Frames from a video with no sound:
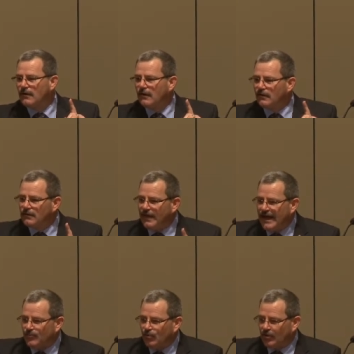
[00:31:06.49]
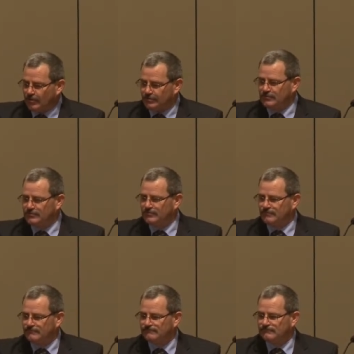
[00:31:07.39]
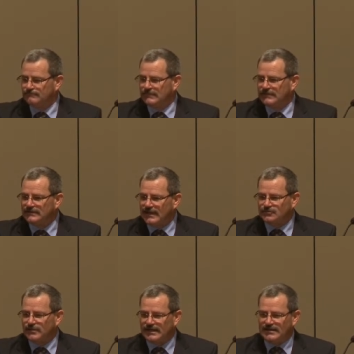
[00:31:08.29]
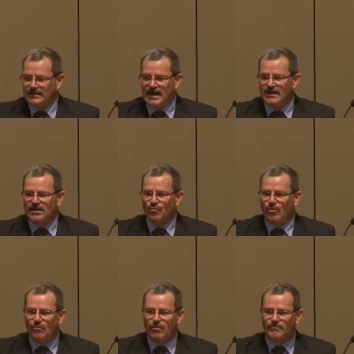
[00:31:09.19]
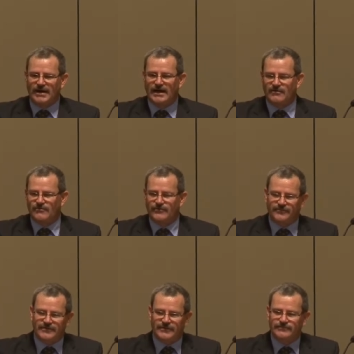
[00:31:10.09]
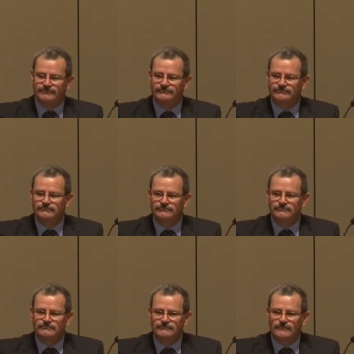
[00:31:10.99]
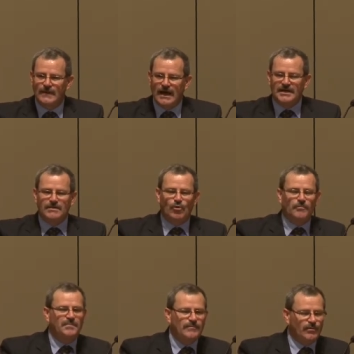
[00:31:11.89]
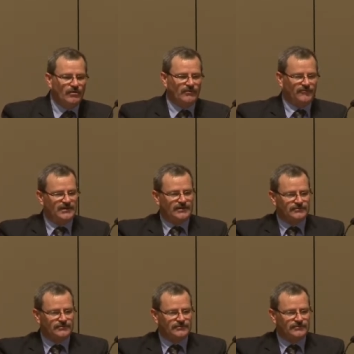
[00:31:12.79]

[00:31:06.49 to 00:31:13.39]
Laborers. That's what I need. I need more warm bodies on the field. I need more people on the field.